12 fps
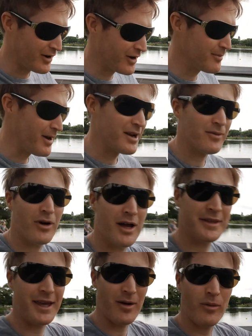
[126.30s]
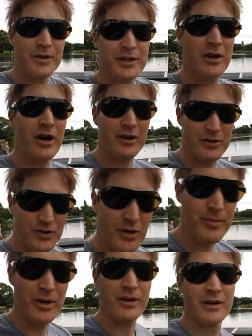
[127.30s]
don't worry about it, write down what did I
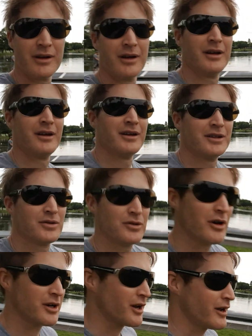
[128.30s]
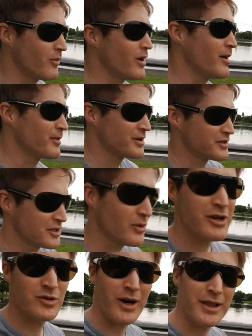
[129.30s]
contribute to not going well, because there's always